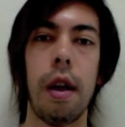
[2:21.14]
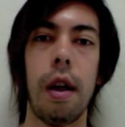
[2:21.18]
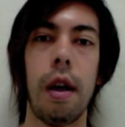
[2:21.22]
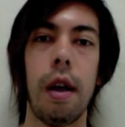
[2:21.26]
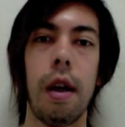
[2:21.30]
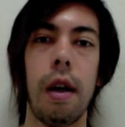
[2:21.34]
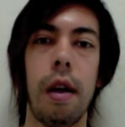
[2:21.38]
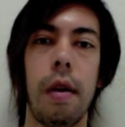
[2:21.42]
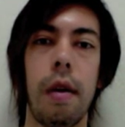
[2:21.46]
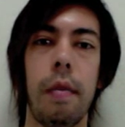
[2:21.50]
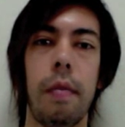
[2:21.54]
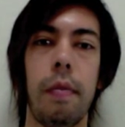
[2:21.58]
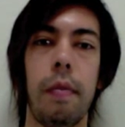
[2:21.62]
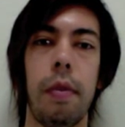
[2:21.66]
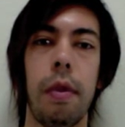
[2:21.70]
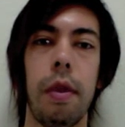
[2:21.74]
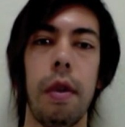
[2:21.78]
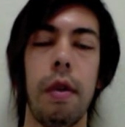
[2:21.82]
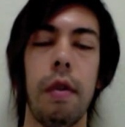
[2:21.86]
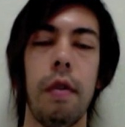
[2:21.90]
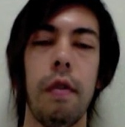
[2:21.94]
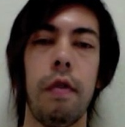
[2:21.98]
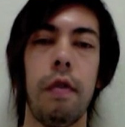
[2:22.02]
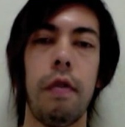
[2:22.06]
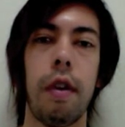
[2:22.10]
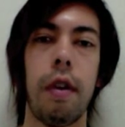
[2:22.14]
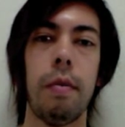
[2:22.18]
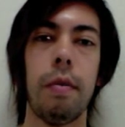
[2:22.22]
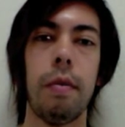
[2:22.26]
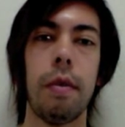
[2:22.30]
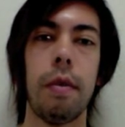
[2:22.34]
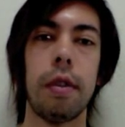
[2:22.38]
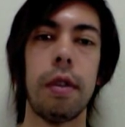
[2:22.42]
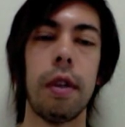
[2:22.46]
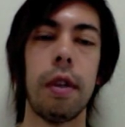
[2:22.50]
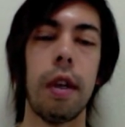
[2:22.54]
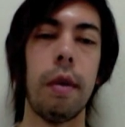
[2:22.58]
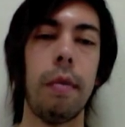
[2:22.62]
from the same
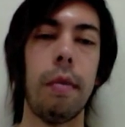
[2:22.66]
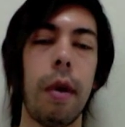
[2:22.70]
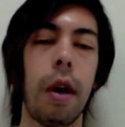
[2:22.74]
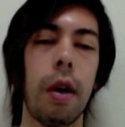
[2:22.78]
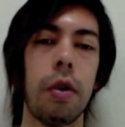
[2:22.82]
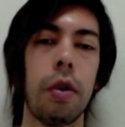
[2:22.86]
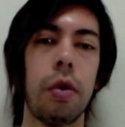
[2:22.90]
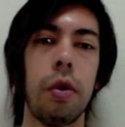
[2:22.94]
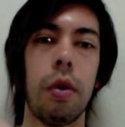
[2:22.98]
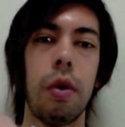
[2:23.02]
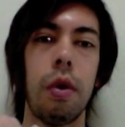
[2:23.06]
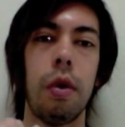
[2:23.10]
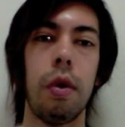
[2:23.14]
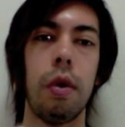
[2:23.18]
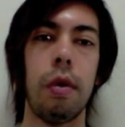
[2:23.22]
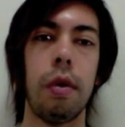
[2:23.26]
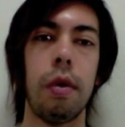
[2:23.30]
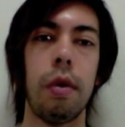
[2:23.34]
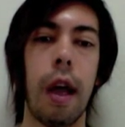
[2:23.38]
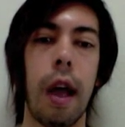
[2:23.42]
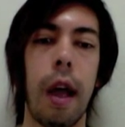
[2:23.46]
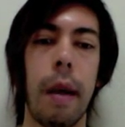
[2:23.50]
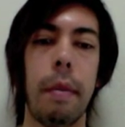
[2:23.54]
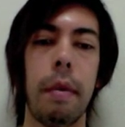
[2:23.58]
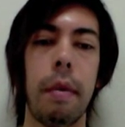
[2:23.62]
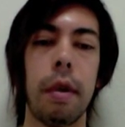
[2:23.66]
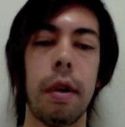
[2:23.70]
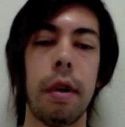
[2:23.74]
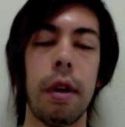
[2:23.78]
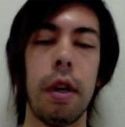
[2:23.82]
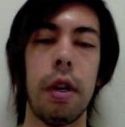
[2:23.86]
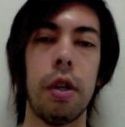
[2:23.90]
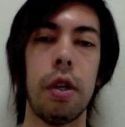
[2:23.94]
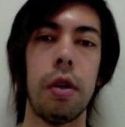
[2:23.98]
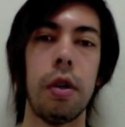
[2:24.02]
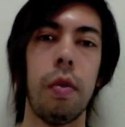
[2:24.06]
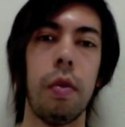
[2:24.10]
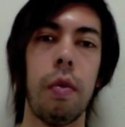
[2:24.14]
actual application. One
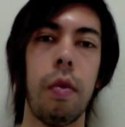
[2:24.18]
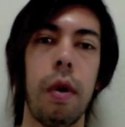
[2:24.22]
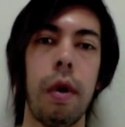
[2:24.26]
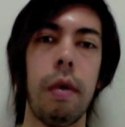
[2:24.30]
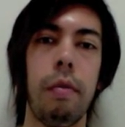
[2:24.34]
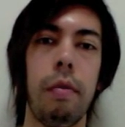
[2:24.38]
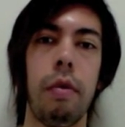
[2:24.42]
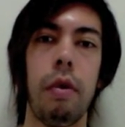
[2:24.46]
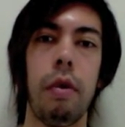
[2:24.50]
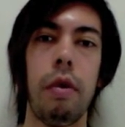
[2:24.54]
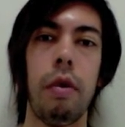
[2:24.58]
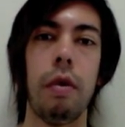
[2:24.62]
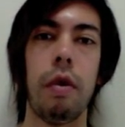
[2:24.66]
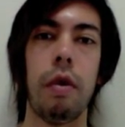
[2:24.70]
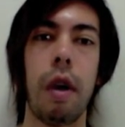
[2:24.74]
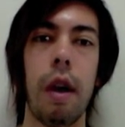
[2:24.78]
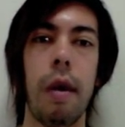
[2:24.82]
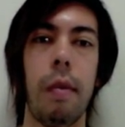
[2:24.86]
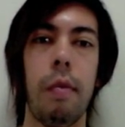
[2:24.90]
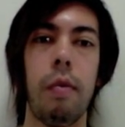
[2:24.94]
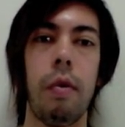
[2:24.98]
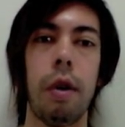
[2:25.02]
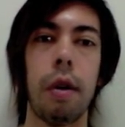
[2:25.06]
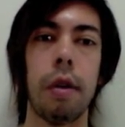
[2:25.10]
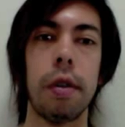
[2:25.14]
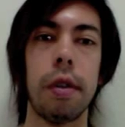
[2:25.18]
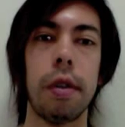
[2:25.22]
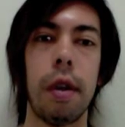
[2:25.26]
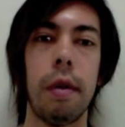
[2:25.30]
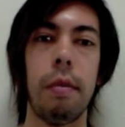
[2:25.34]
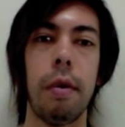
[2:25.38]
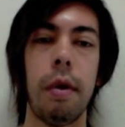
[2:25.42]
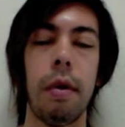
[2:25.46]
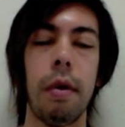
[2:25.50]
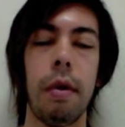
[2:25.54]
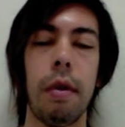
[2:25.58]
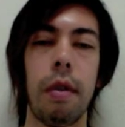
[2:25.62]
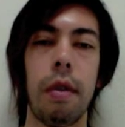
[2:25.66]
program works on both
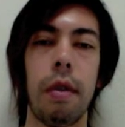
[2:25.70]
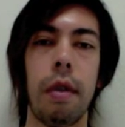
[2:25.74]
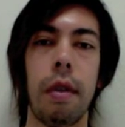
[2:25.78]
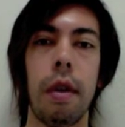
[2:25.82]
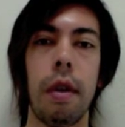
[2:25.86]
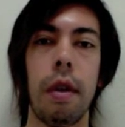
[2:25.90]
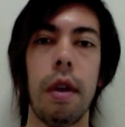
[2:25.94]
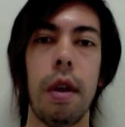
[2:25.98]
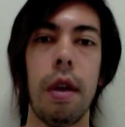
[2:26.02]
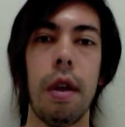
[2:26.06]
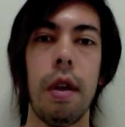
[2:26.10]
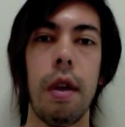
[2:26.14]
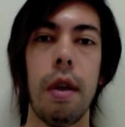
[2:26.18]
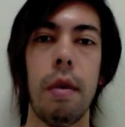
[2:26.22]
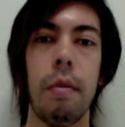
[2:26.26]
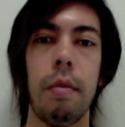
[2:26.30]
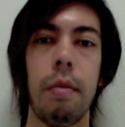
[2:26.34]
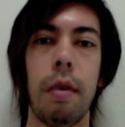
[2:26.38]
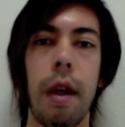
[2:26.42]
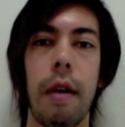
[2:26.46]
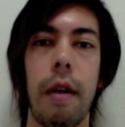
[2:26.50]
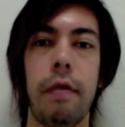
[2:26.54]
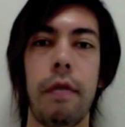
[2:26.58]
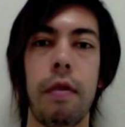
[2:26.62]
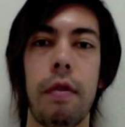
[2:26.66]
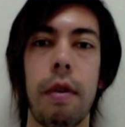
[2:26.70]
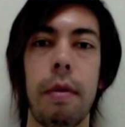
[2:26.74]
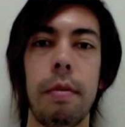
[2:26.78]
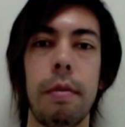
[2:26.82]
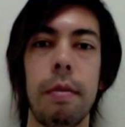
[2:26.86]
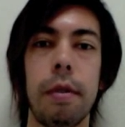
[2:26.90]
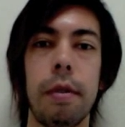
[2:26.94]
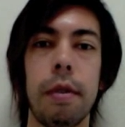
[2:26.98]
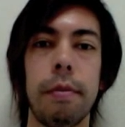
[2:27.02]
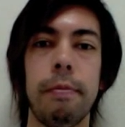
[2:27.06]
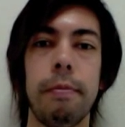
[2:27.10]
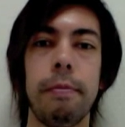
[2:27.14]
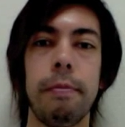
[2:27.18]
platforms. So
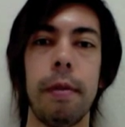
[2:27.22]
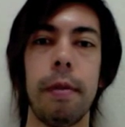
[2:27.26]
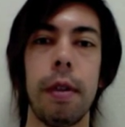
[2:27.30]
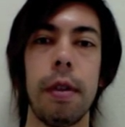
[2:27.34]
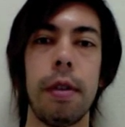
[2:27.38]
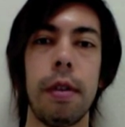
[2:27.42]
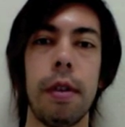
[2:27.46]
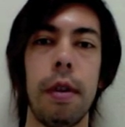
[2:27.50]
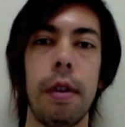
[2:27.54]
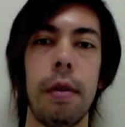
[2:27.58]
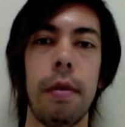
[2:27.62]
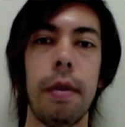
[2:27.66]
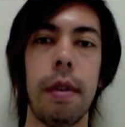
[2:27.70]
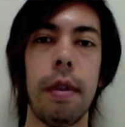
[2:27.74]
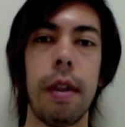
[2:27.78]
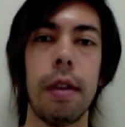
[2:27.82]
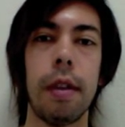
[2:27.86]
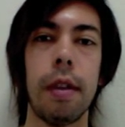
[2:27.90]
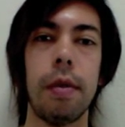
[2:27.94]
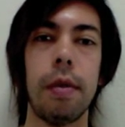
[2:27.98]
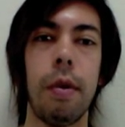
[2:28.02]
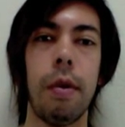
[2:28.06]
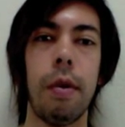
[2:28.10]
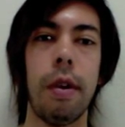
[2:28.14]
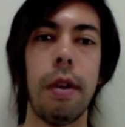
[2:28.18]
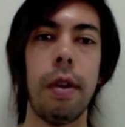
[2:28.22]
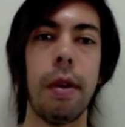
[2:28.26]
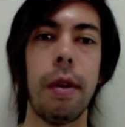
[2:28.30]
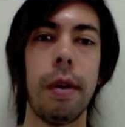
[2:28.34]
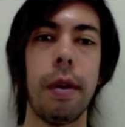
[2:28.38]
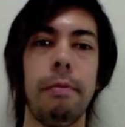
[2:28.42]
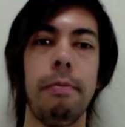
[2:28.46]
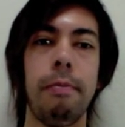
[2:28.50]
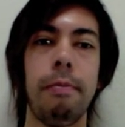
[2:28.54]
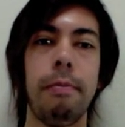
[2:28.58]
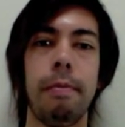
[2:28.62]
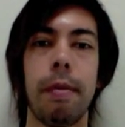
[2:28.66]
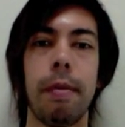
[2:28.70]
that's what we're doing. See
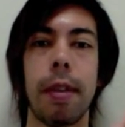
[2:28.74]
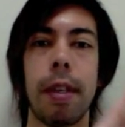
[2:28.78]
you.